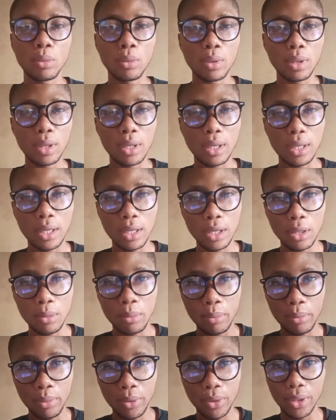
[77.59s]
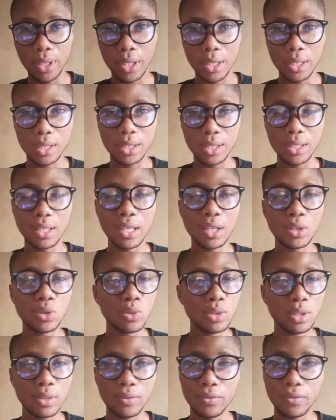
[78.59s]
boilers. They are two
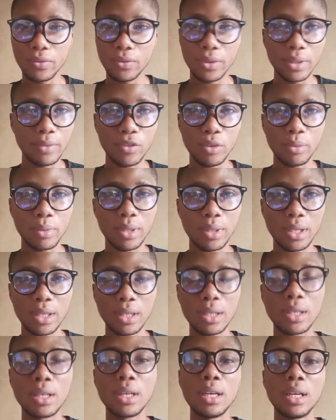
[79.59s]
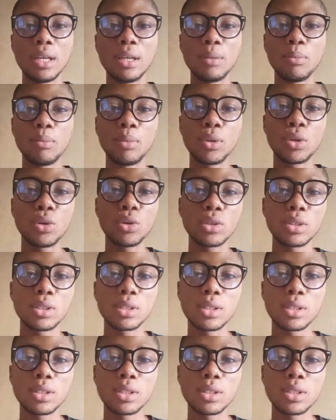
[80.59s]
different formula, because